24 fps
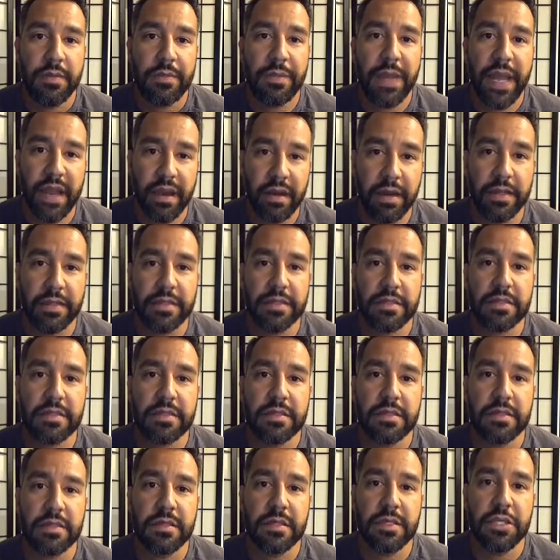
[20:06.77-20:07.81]

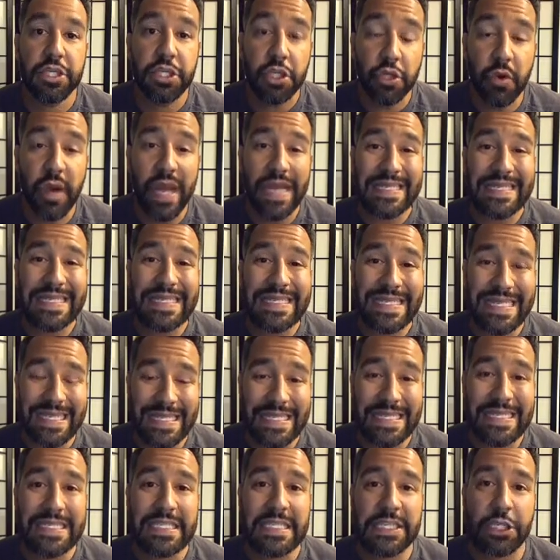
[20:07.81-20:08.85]
Parents, U.S.
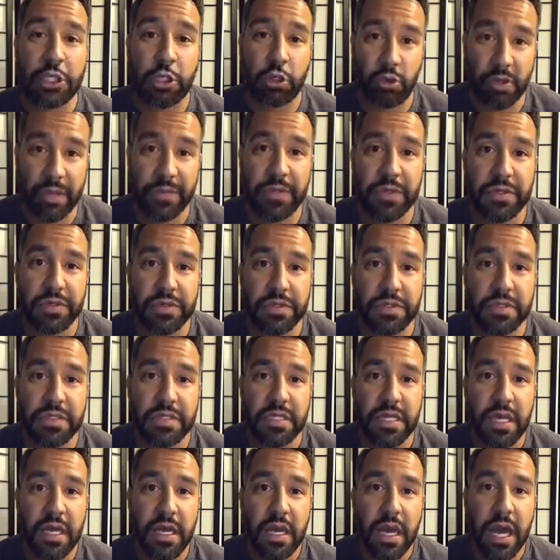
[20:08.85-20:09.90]
citizen
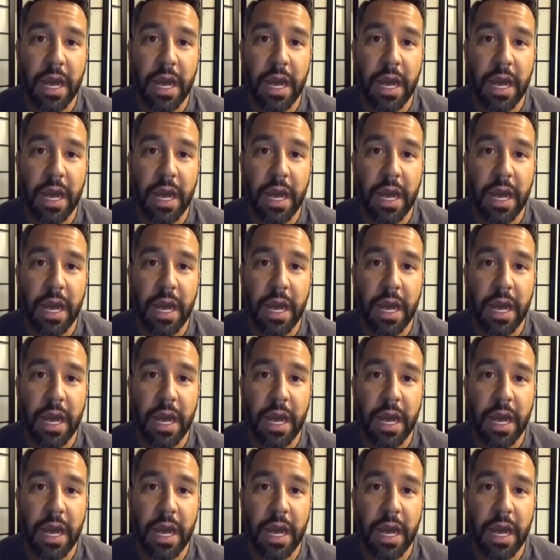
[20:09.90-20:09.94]
criminals,